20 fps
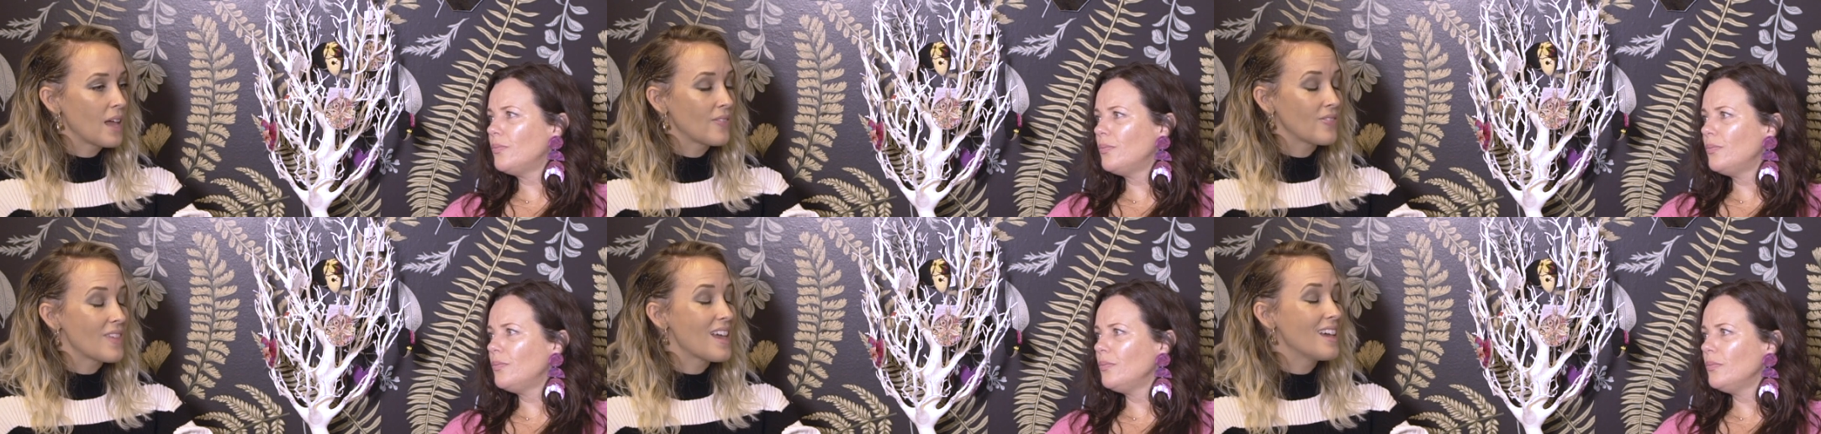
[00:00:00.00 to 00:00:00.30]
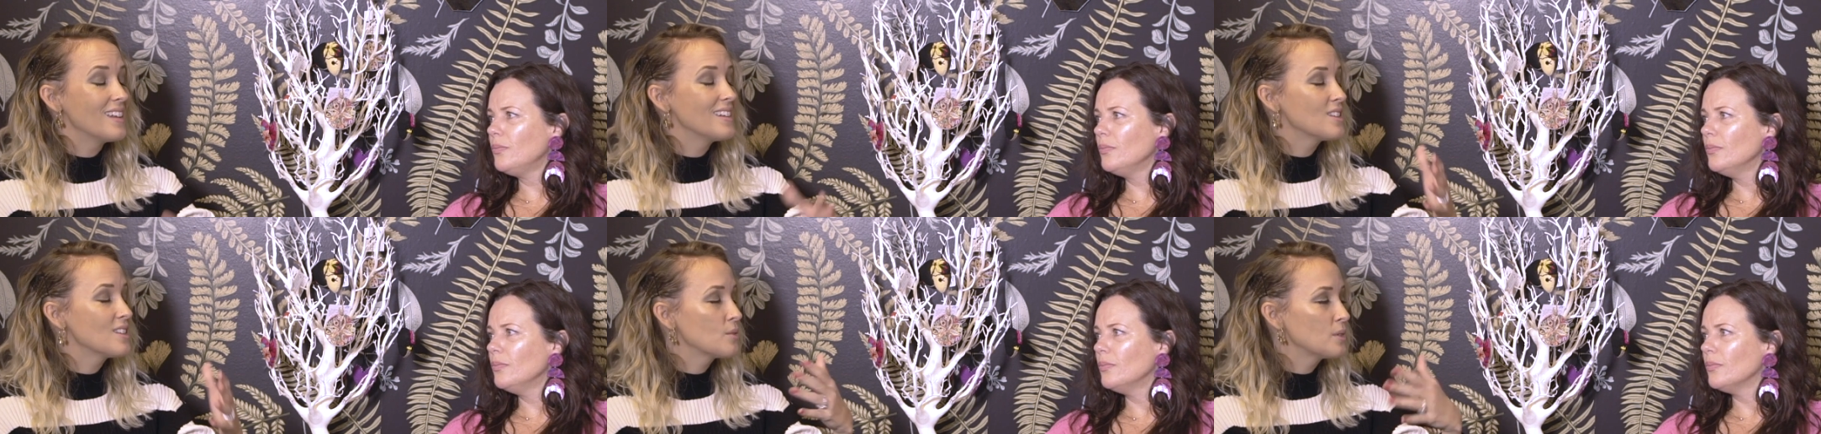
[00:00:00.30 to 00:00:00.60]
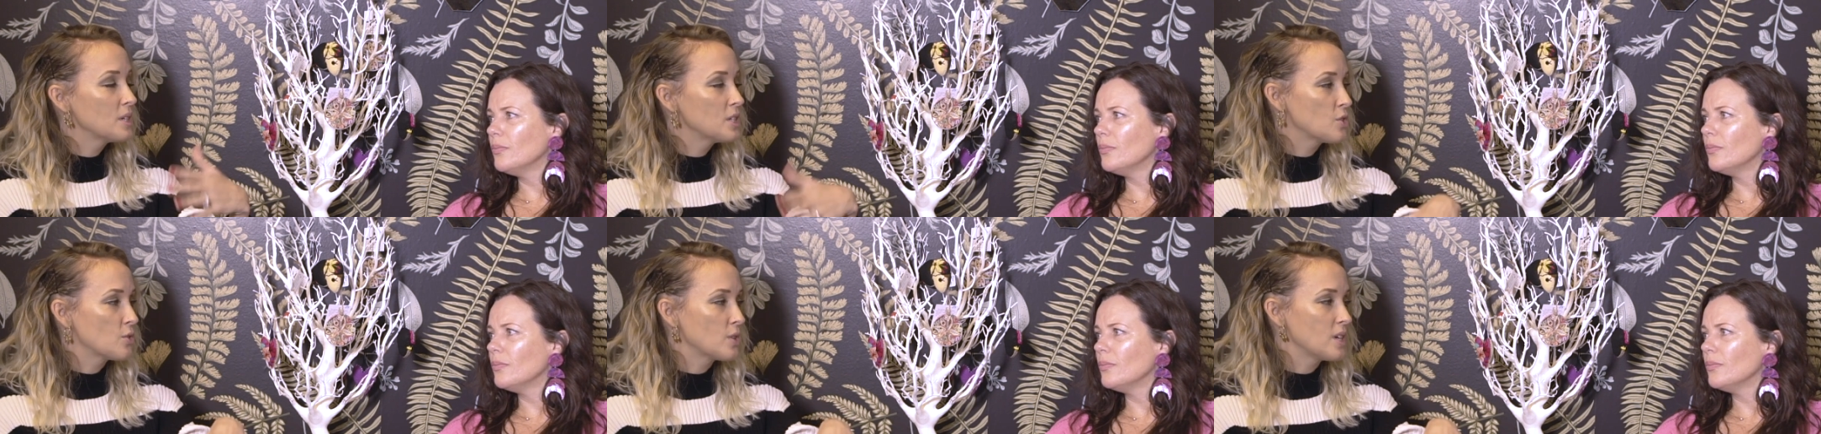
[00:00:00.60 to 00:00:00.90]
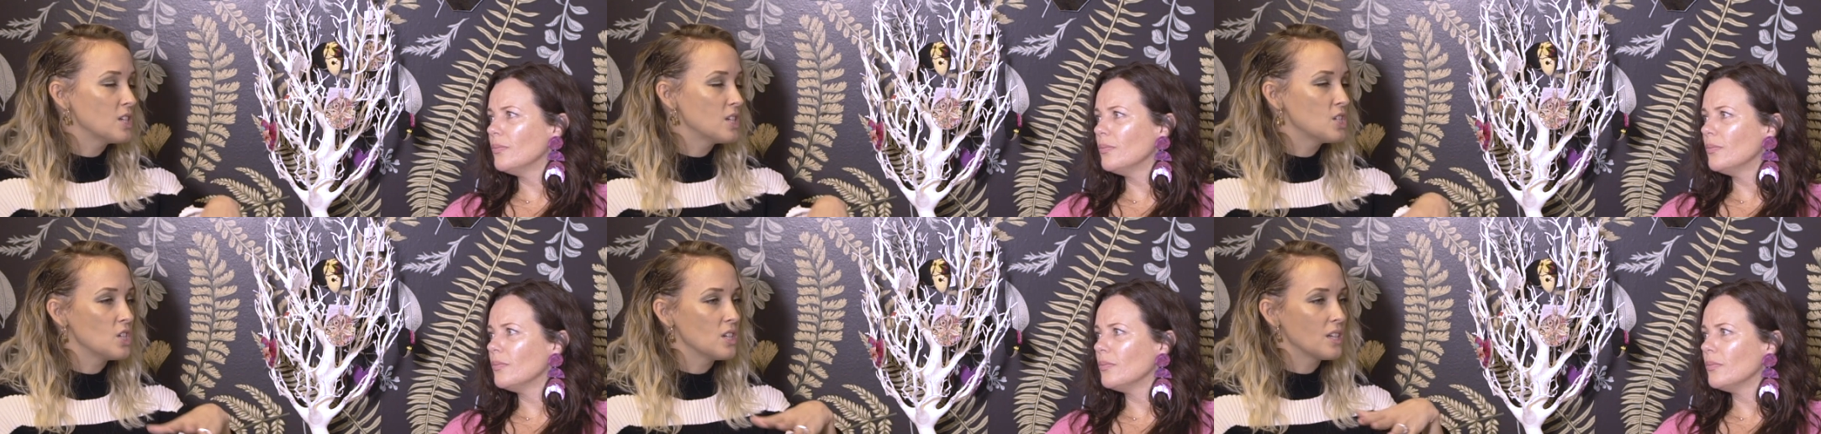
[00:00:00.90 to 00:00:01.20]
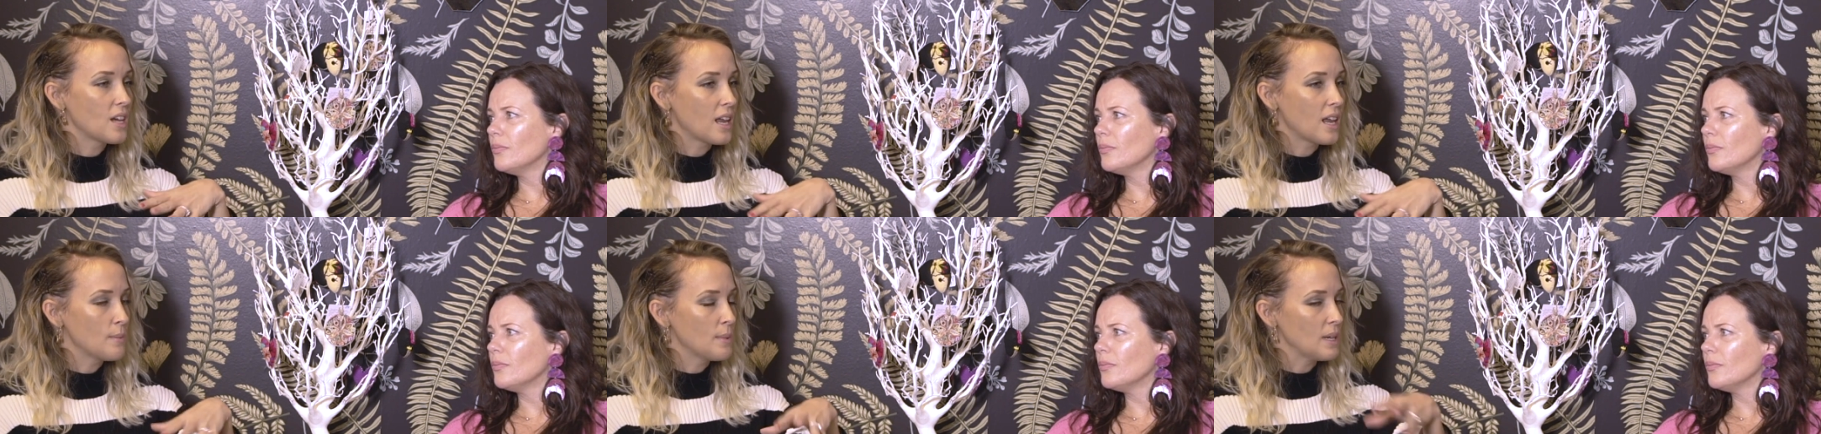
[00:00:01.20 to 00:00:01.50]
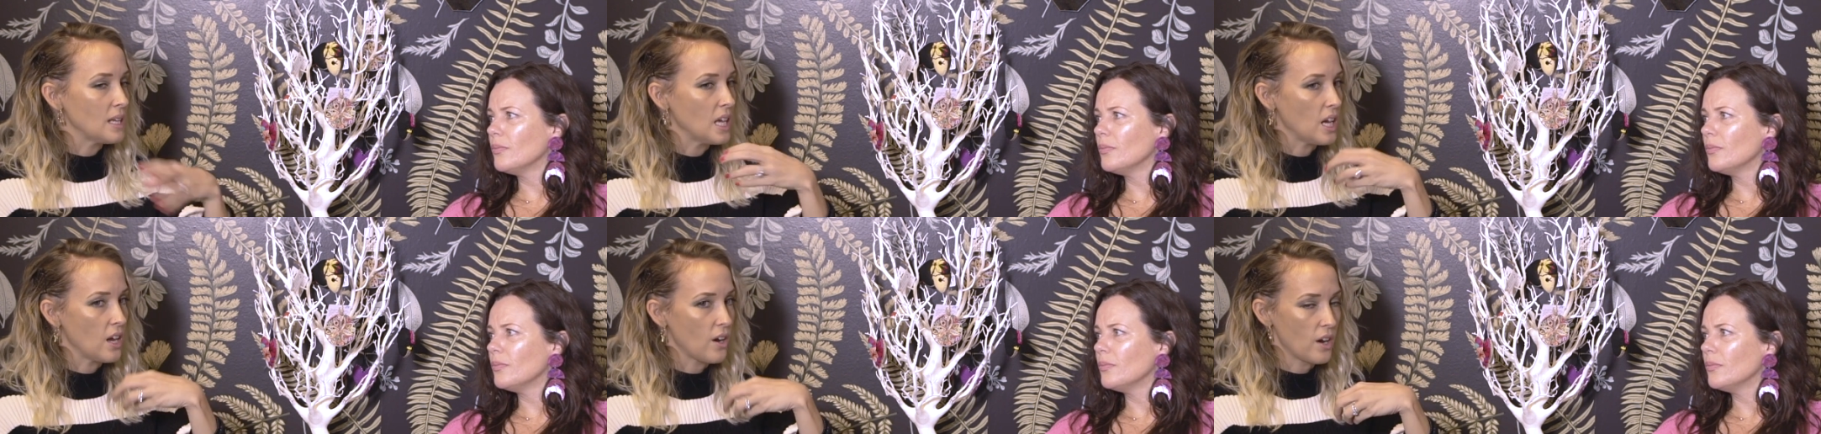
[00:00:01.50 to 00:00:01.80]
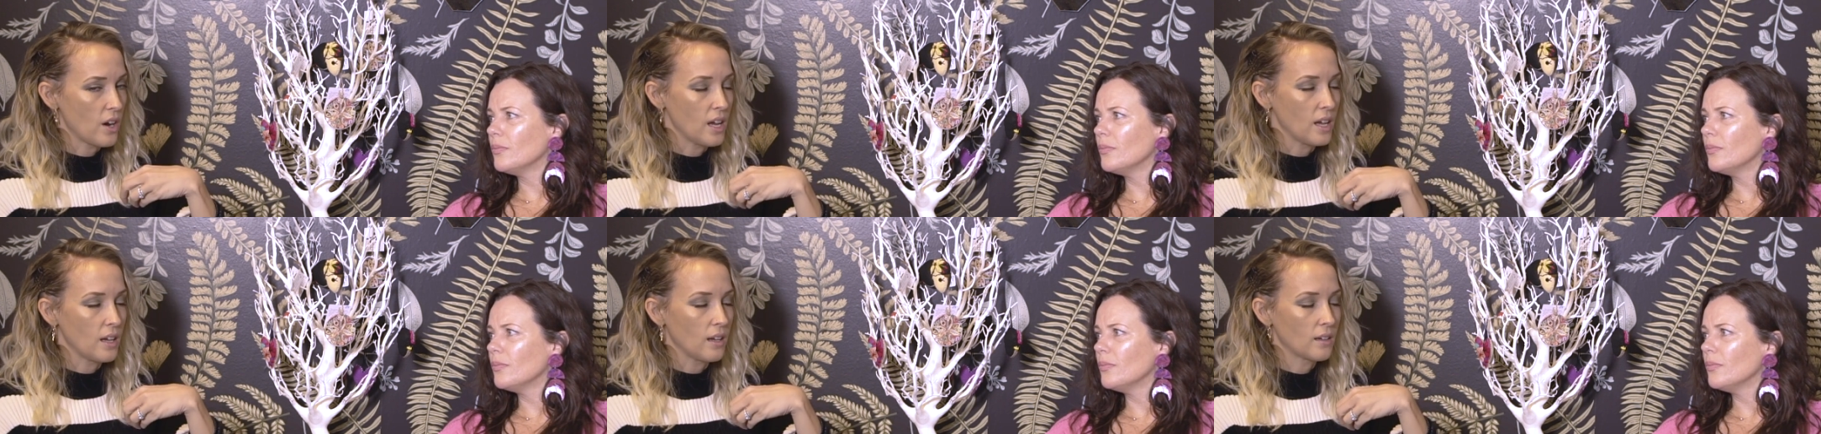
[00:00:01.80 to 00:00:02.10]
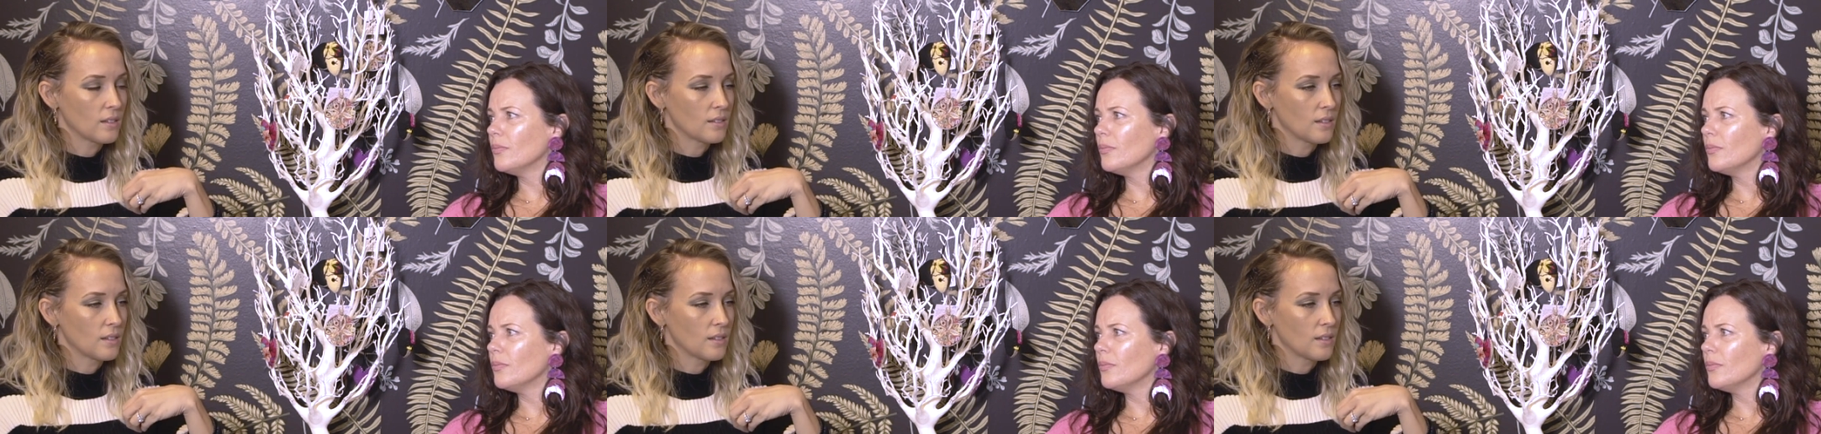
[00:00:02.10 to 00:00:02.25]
Speaker 1: At the end of the retreat, she'd kind of been carrying